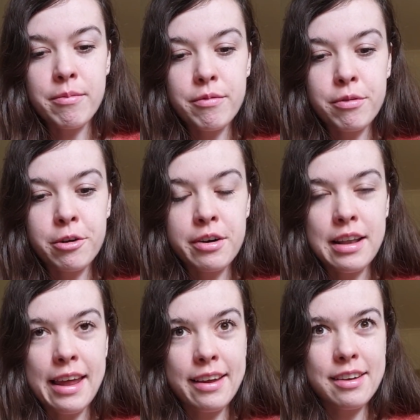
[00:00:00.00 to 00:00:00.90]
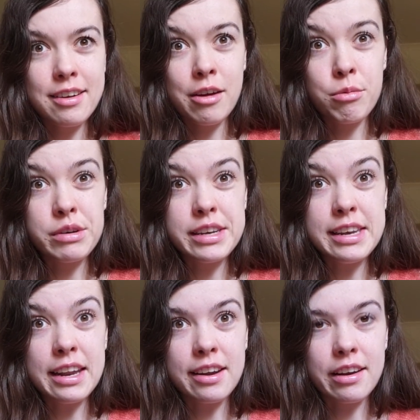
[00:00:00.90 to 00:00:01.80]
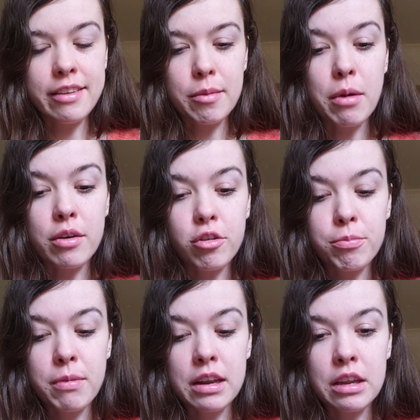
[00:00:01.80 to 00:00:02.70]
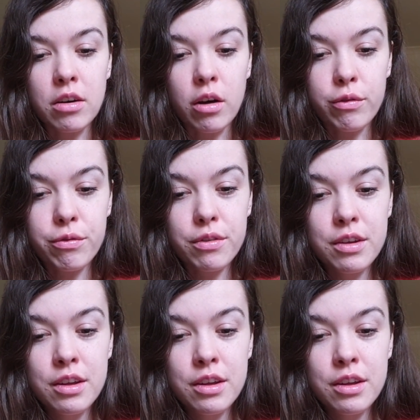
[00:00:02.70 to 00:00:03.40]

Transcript: for like a ridiculous amount of money off.